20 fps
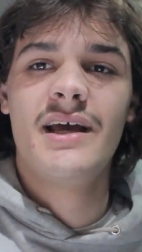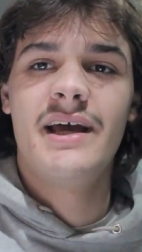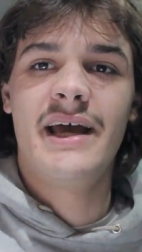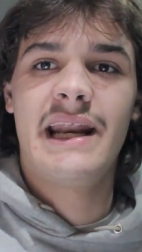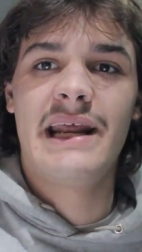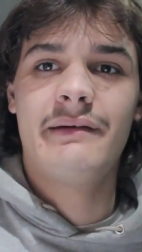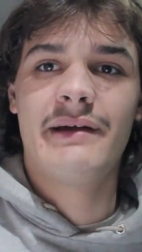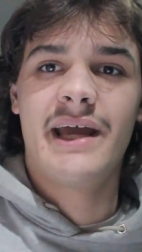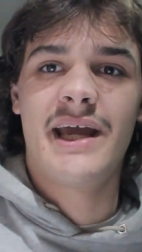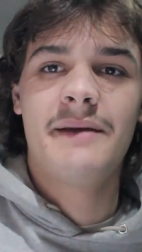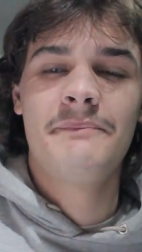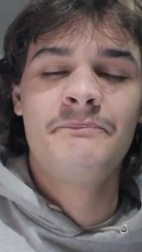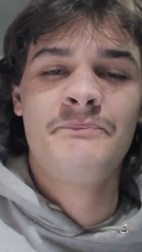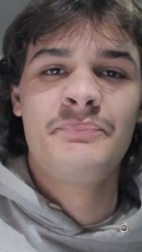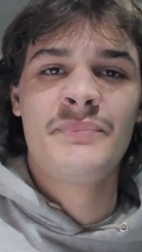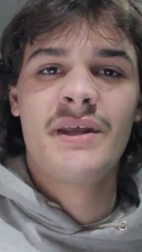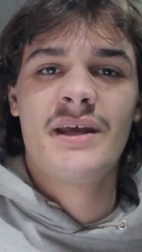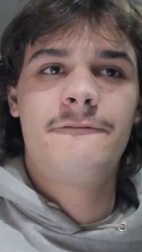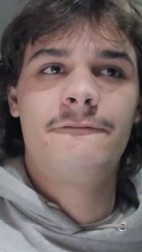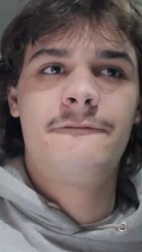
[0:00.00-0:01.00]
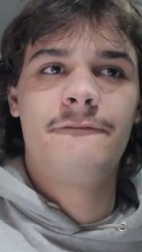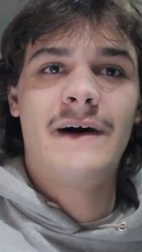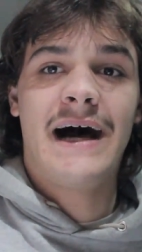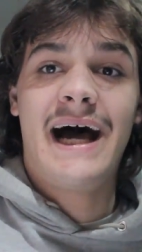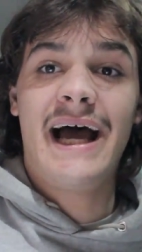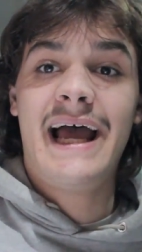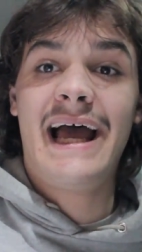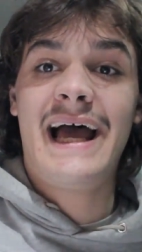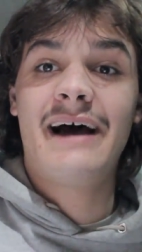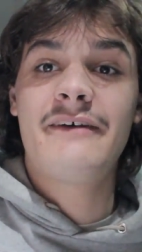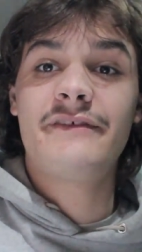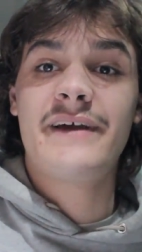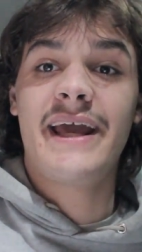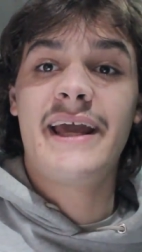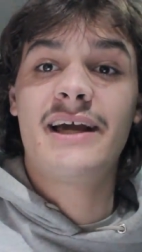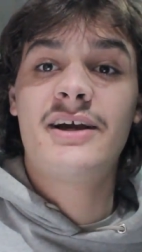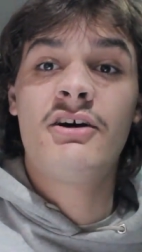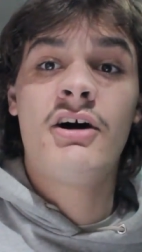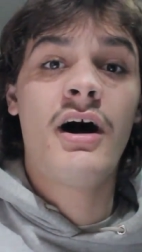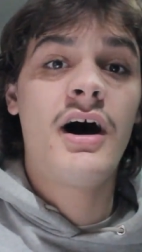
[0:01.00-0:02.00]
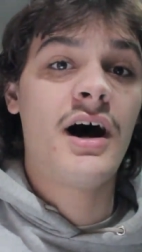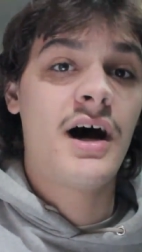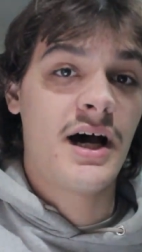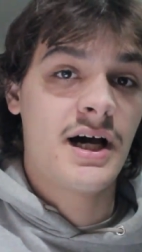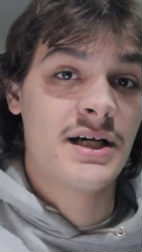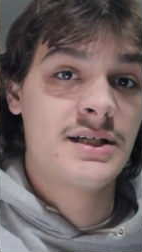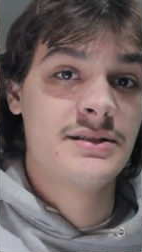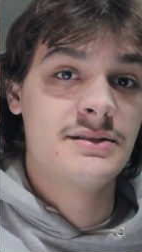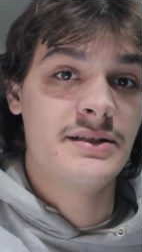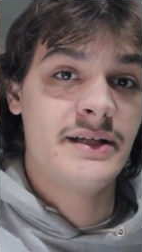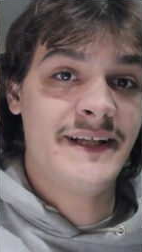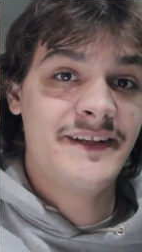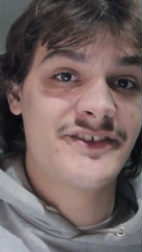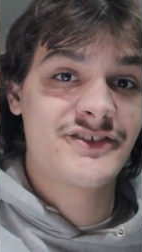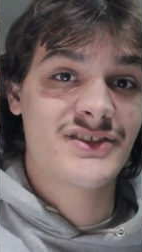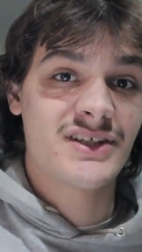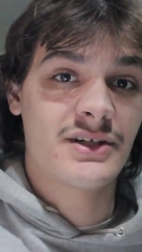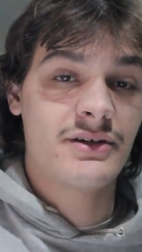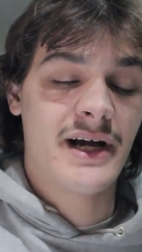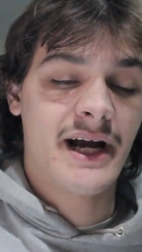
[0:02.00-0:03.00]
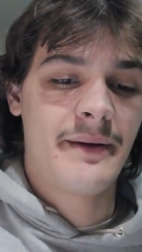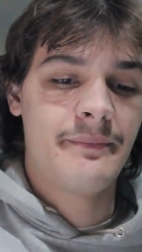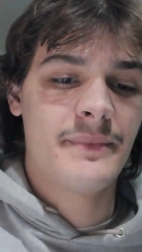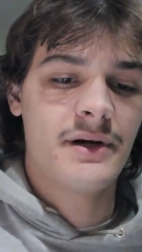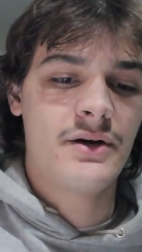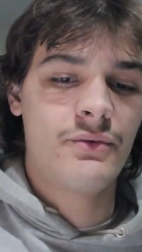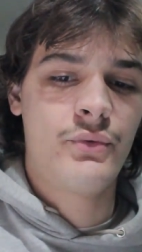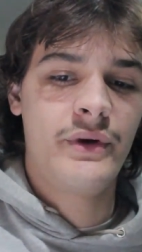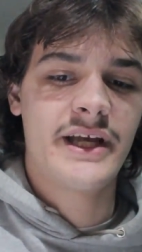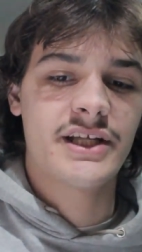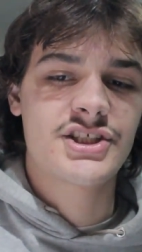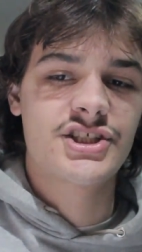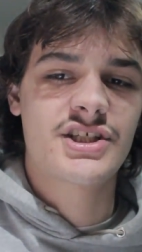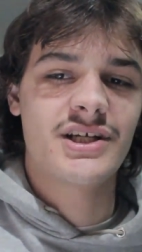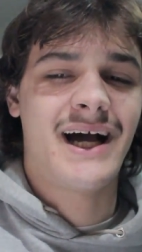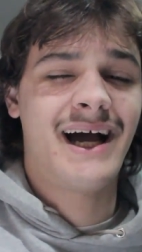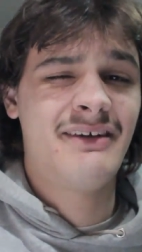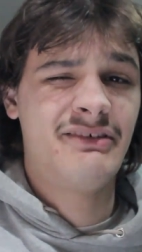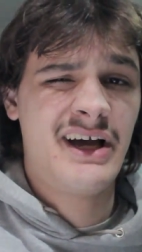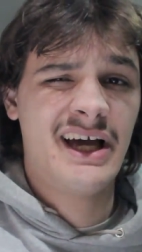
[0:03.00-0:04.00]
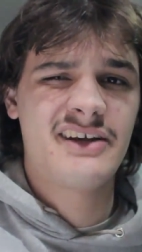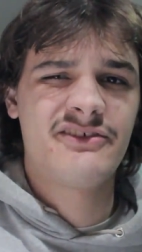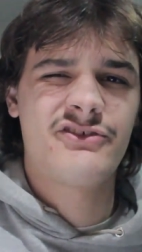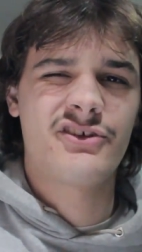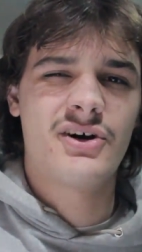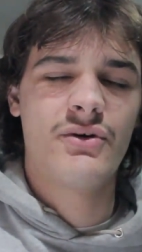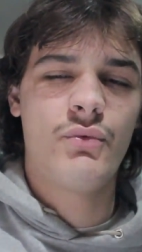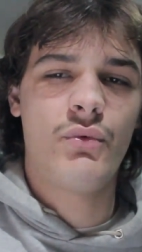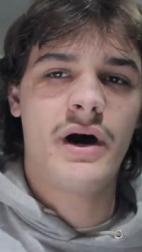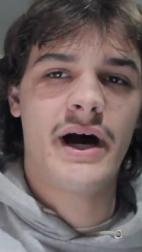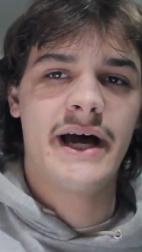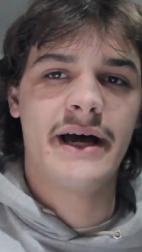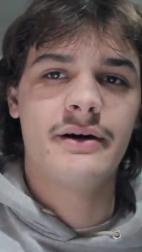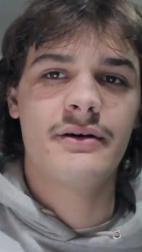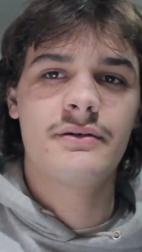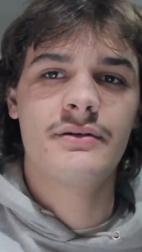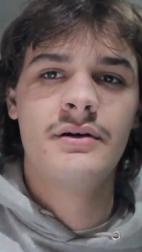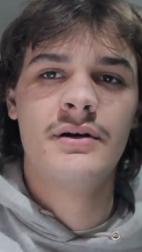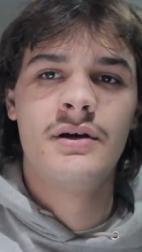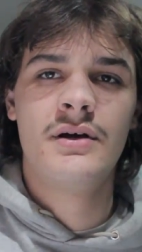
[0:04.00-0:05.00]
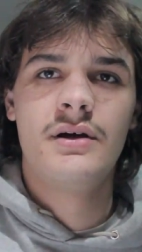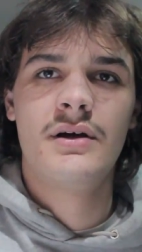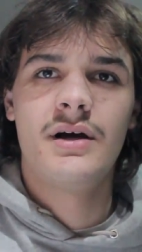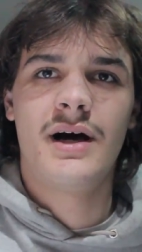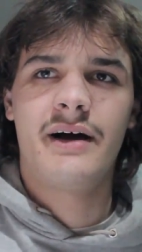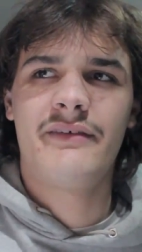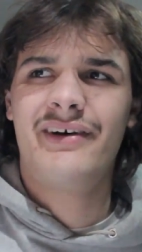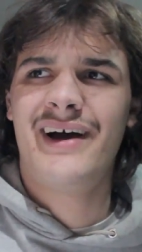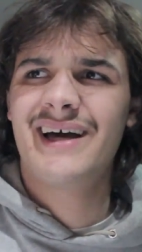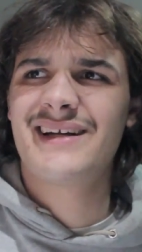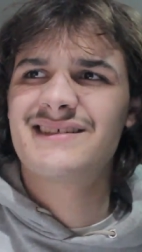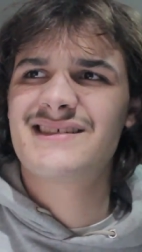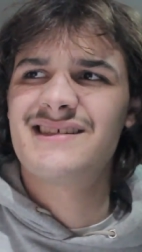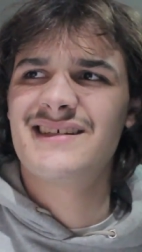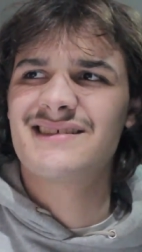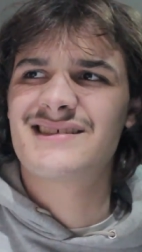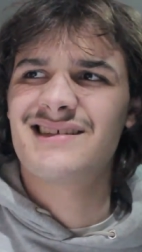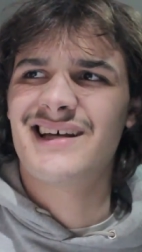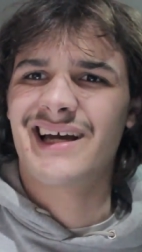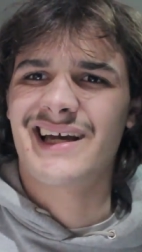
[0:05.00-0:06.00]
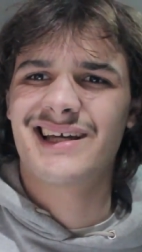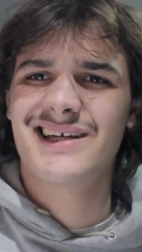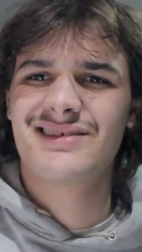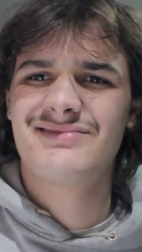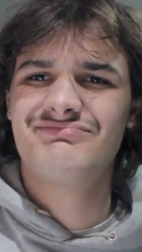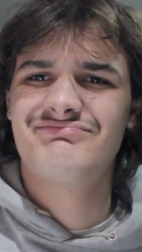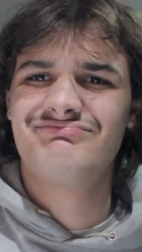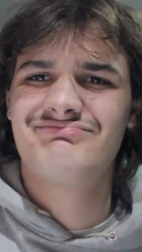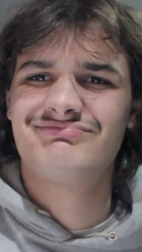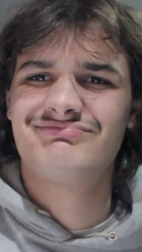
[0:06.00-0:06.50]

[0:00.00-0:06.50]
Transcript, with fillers: Anyway, I have a car Instagram, which I've had for a while. I've had since like